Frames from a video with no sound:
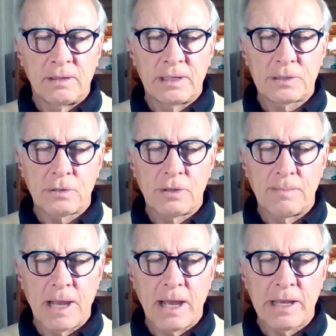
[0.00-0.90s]
It's called the
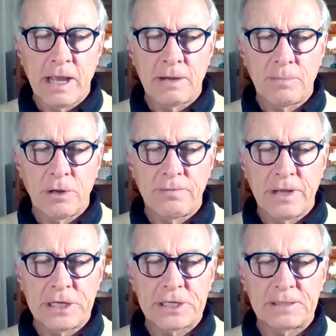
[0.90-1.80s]
Mahayana
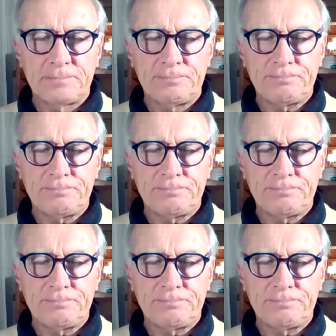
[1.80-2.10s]
motivation.